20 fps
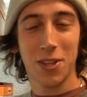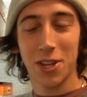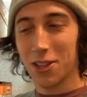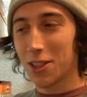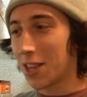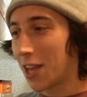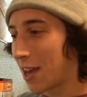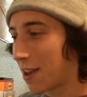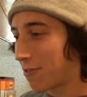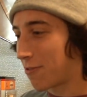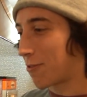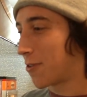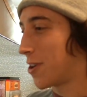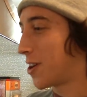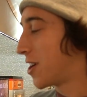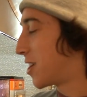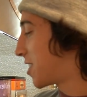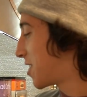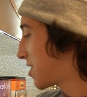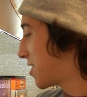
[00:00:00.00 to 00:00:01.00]
a life
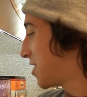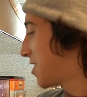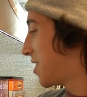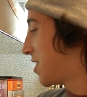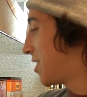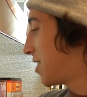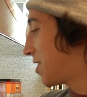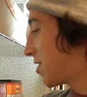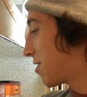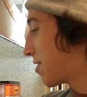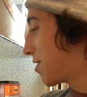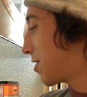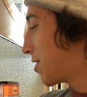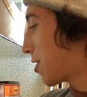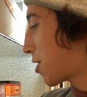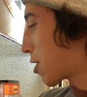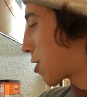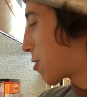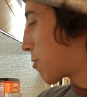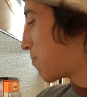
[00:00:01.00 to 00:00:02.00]
where
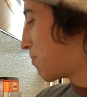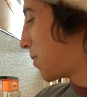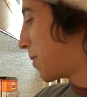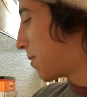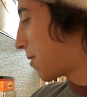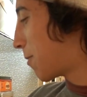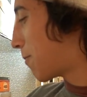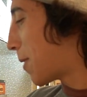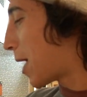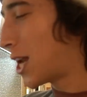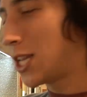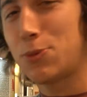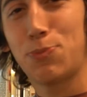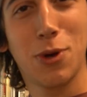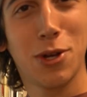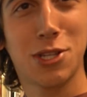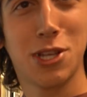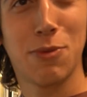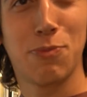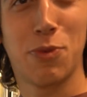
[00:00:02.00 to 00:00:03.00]
our body's
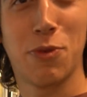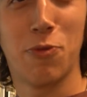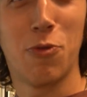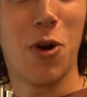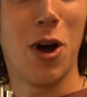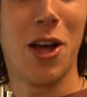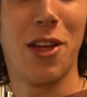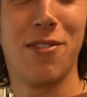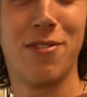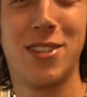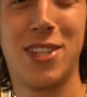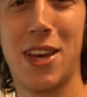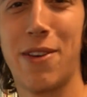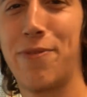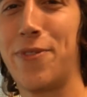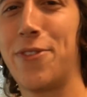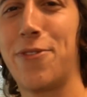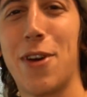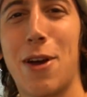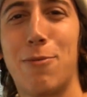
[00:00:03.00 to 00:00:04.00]
built up of what?
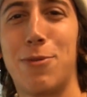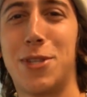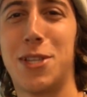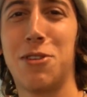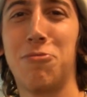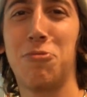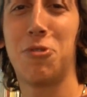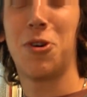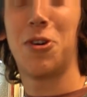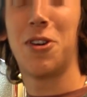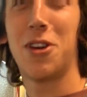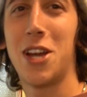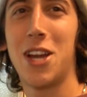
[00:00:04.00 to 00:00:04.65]
75% water,